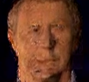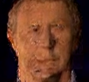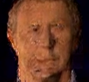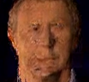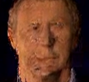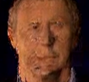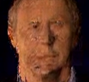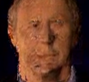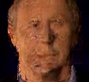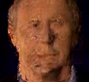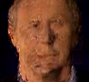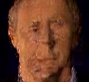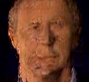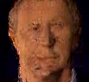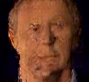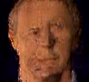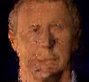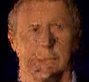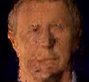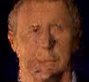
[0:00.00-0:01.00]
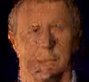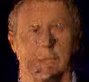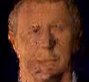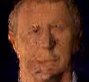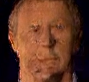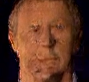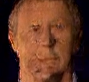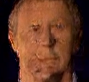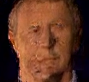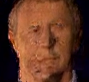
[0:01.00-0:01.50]
It's a vessel.
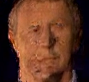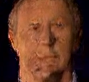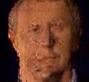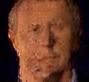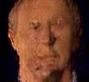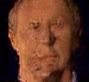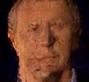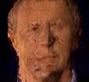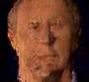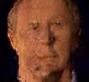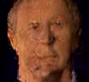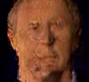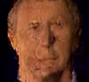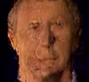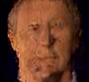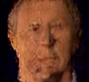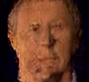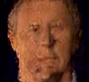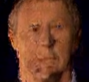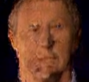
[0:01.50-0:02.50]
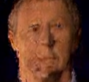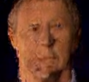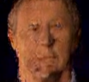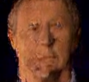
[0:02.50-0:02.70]
doesn't say wine bottle.